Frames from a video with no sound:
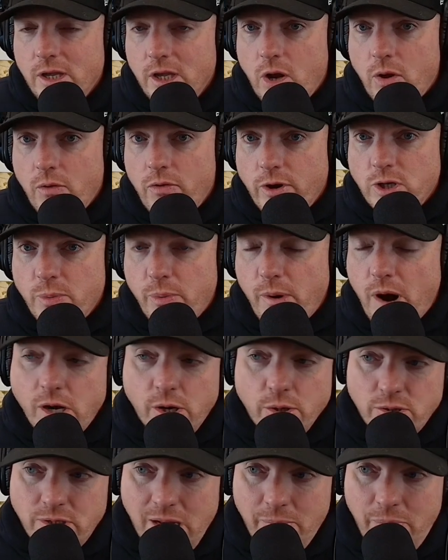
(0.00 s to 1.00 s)
you know, there's a
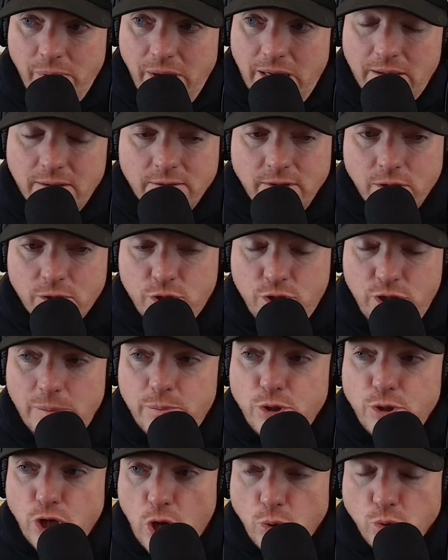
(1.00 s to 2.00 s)
Bronco Stampede, there's
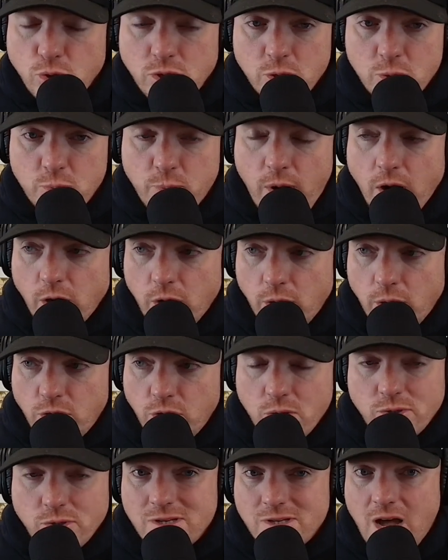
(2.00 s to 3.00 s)
Jeep shows, there's Bronco
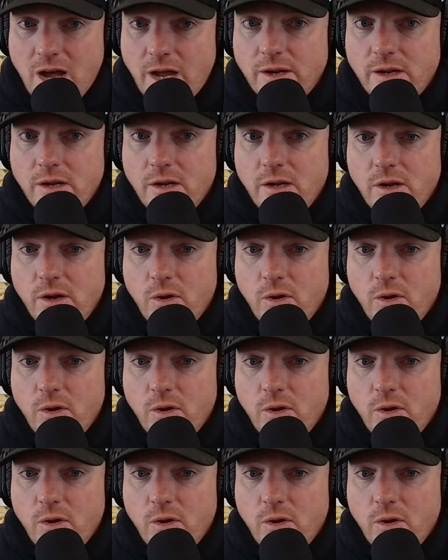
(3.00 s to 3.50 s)
shows, there's not